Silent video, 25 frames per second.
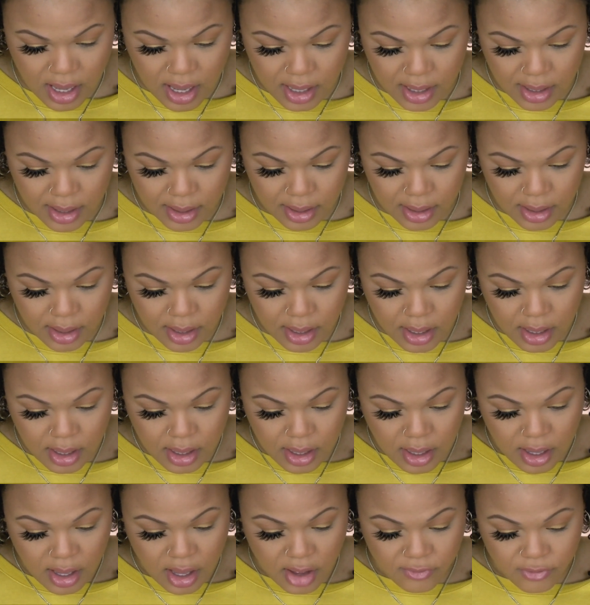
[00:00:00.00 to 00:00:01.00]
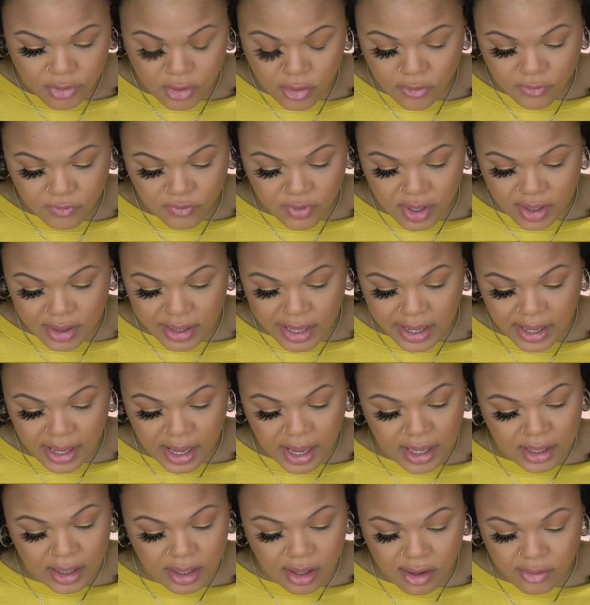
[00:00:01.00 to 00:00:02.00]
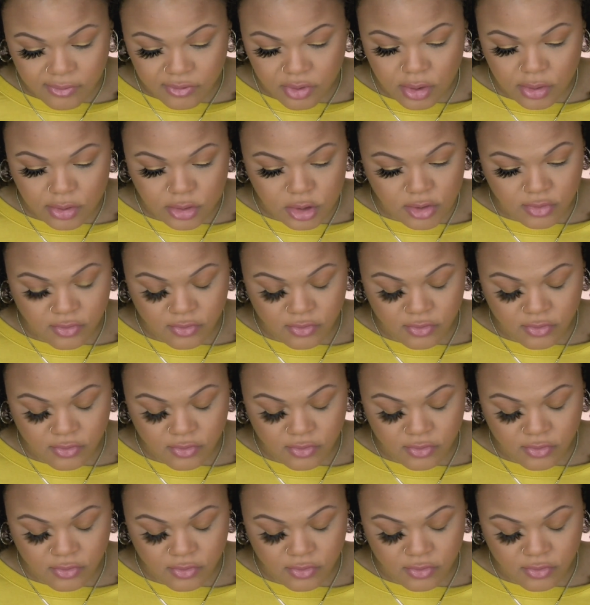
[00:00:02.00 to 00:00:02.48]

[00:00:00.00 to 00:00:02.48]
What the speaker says: and if you feel like any of those